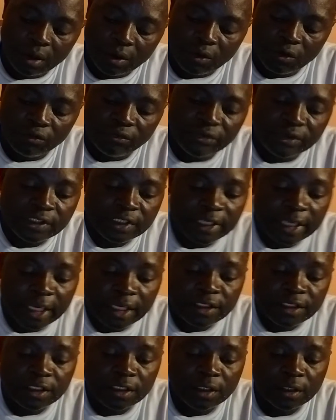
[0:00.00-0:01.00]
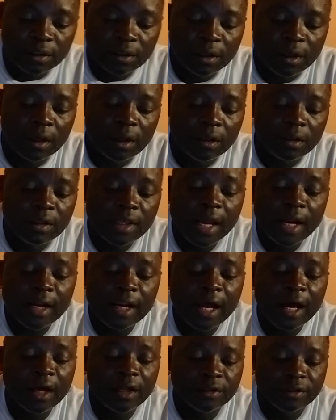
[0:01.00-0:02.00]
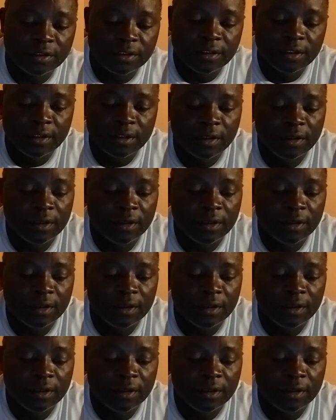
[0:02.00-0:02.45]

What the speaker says: confiscating their lands